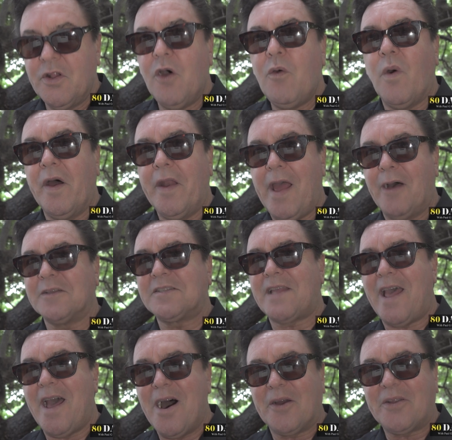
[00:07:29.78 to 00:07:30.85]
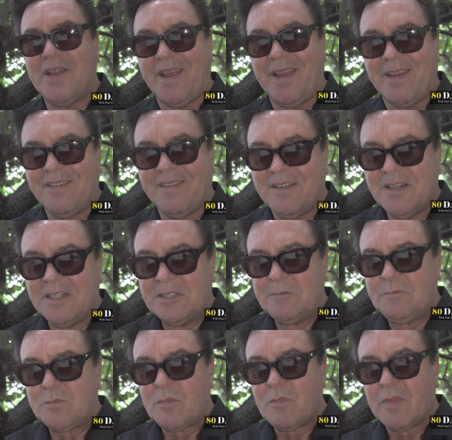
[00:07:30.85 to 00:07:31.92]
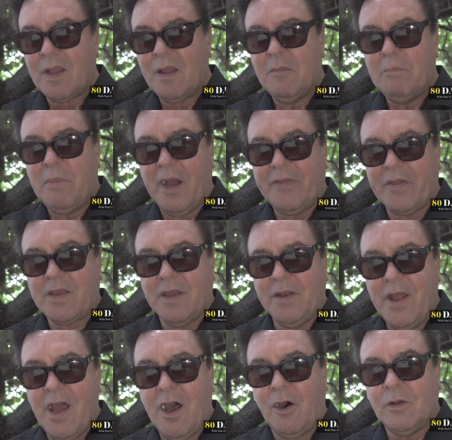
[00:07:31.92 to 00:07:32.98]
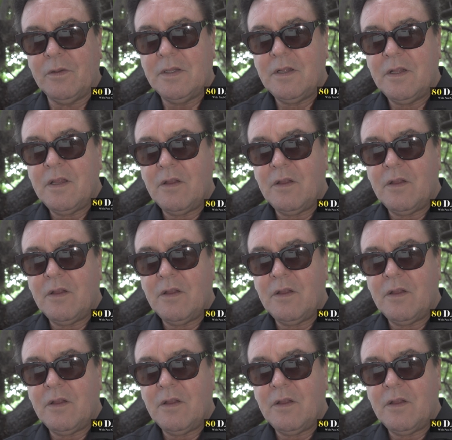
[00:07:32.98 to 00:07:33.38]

no one else out here by the canal